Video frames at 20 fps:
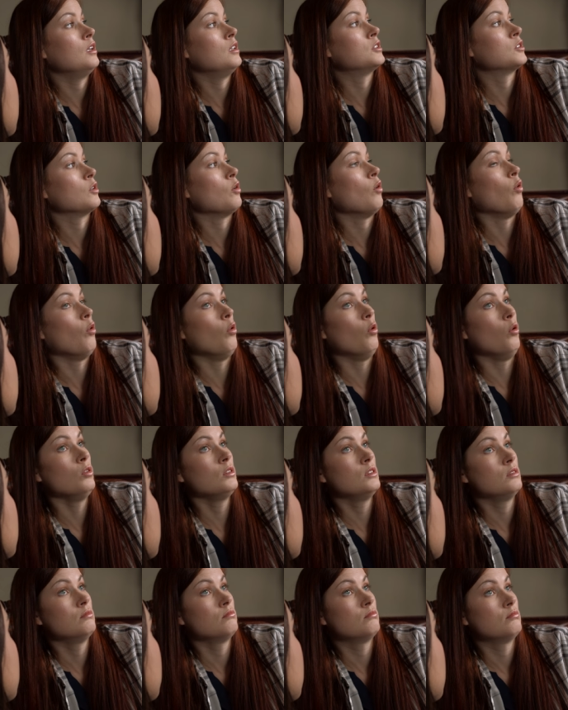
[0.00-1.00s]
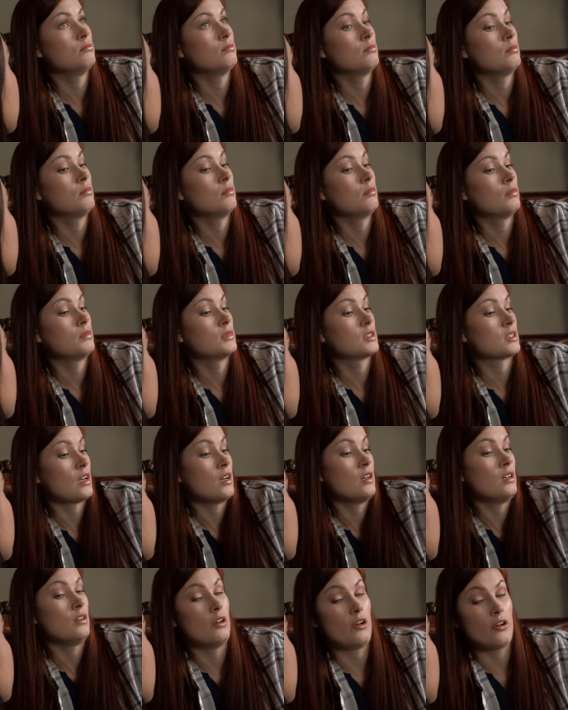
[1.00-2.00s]
it's old. It's
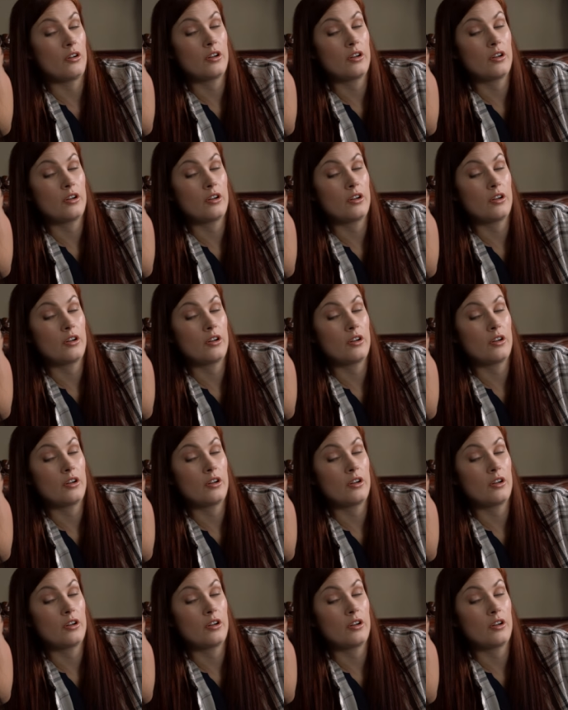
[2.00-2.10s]
kind of